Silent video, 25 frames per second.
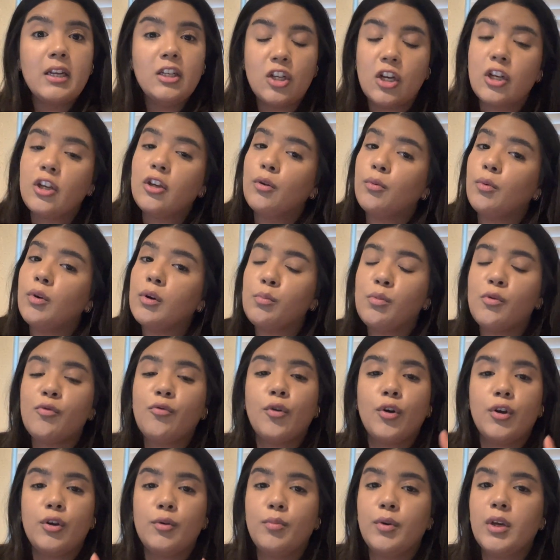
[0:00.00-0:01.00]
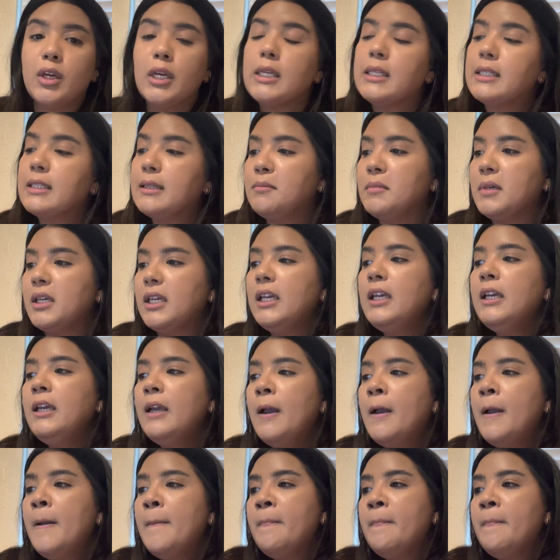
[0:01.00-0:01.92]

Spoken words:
Check your work before you bring it to me.